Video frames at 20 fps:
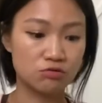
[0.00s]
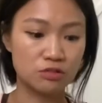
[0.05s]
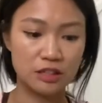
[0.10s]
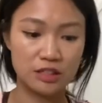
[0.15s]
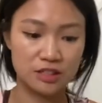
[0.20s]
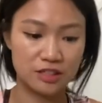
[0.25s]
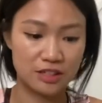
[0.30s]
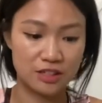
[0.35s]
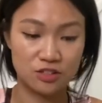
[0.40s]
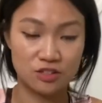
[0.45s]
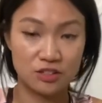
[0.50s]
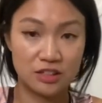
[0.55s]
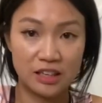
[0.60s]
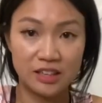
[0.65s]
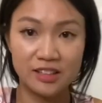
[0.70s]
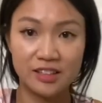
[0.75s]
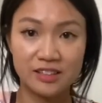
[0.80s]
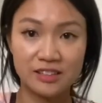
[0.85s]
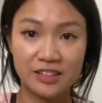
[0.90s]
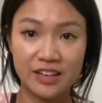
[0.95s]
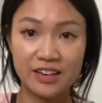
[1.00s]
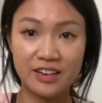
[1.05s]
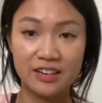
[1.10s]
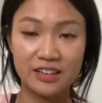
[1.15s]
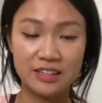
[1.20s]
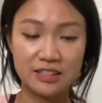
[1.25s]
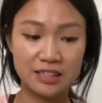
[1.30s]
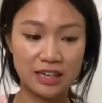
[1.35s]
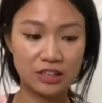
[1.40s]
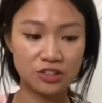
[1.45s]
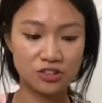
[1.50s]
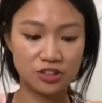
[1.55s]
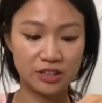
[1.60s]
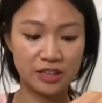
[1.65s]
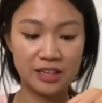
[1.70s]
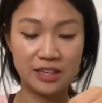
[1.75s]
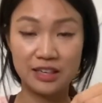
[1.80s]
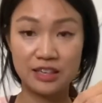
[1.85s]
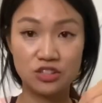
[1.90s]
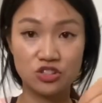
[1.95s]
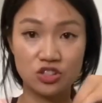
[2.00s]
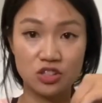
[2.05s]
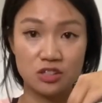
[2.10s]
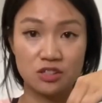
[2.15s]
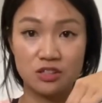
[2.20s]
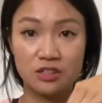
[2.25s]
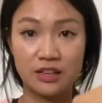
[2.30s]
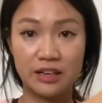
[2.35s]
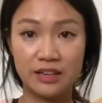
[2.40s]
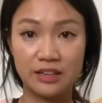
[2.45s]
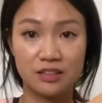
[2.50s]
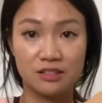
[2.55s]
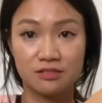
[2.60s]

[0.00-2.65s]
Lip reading: there's nothing there. It's underneath. It's just like